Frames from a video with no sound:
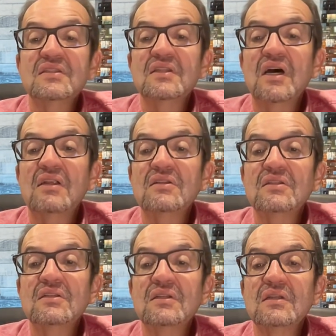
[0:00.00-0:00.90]

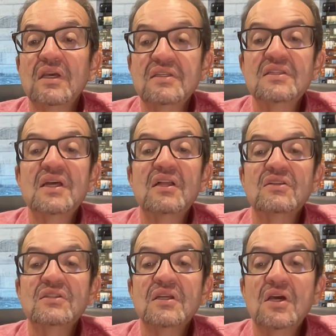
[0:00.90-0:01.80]
dollars? It's in
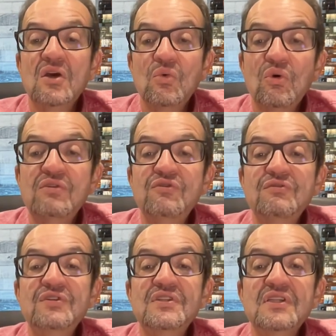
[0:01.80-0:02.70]
dollars.
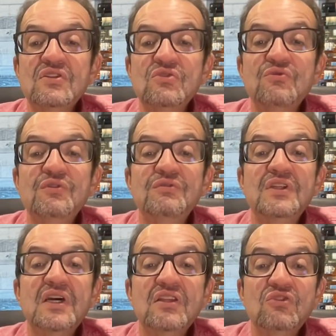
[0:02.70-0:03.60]
156,
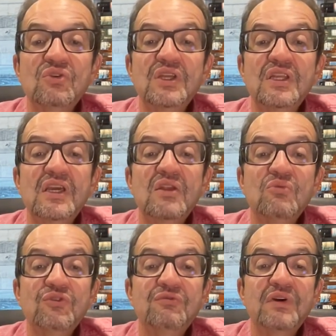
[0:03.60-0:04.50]
259, 388,
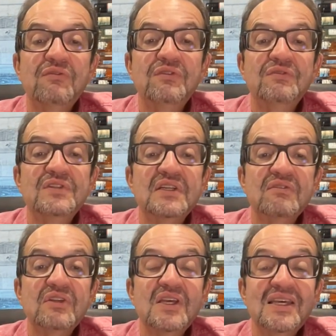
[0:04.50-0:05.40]
55,
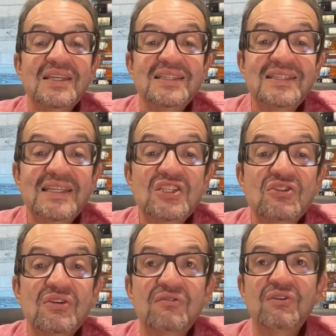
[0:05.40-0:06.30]
57,
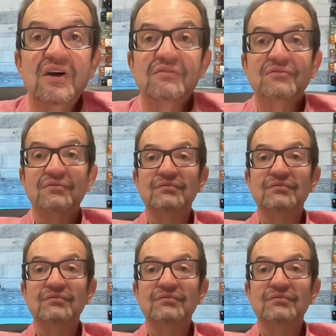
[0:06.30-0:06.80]
635.